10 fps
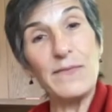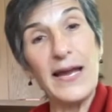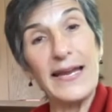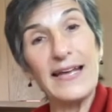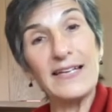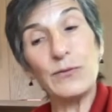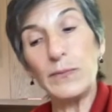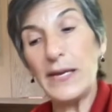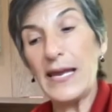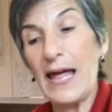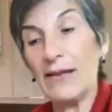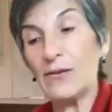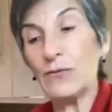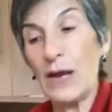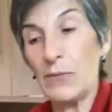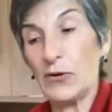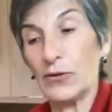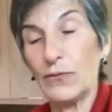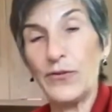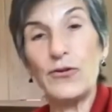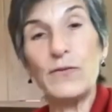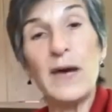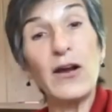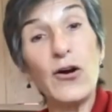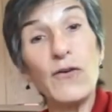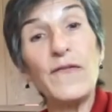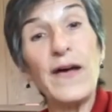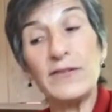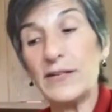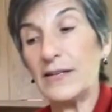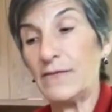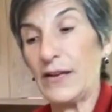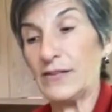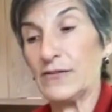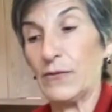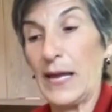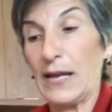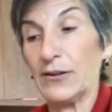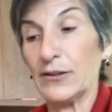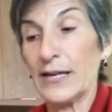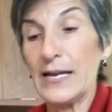guest will be Ellen Remmer, with whom I co-founded Invest for Better,